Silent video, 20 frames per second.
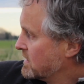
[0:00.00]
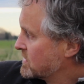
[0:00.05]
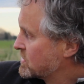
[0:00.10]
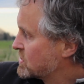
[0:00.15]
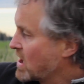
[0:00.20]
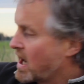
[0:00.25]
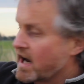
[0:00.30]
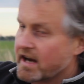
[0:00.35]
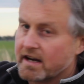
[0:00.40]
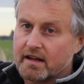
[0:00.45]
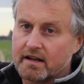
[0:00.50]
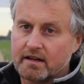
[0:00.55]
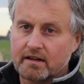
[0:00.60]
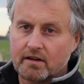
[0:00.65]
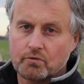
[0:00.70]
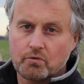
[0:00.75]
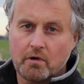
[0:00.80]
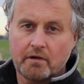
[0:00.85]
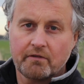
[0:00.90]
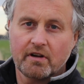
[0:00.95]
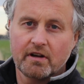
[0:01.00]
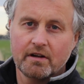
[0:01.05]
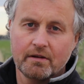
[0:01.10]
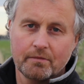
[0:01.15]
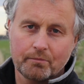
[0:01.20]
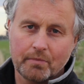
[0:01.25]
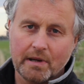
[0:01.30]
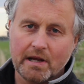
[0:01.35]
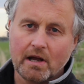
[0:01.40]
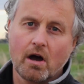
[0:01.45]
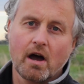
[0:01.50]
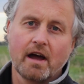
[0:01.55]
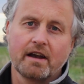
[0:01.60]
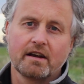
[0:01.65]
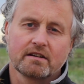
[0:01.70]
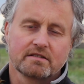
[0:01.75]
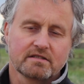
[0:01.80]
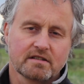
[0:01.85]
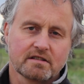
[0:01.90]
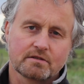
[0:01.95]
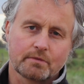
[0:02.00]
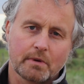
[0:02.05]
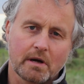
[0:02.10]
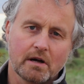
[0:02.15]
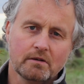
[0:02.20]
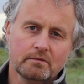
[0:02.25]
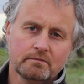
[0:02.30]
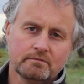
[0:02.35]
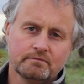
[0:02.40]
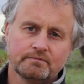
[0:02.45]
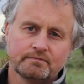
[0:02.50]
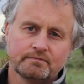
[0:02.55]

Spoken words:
shading the river behind us as well.